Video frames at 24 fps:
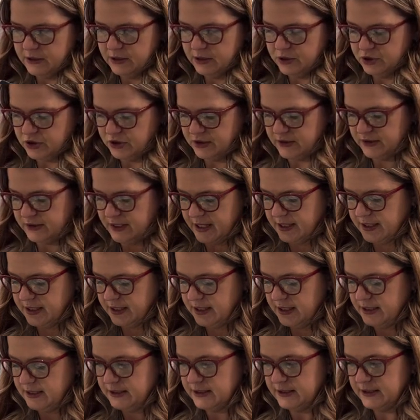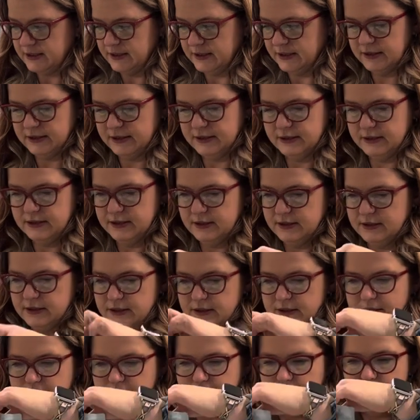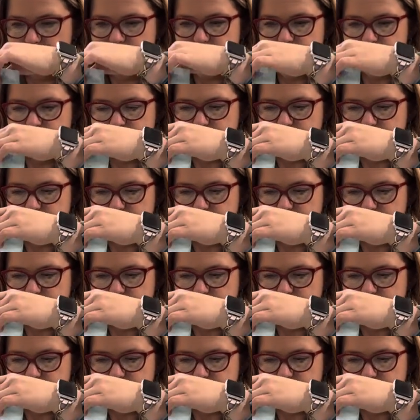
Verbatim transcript: just like this, okay?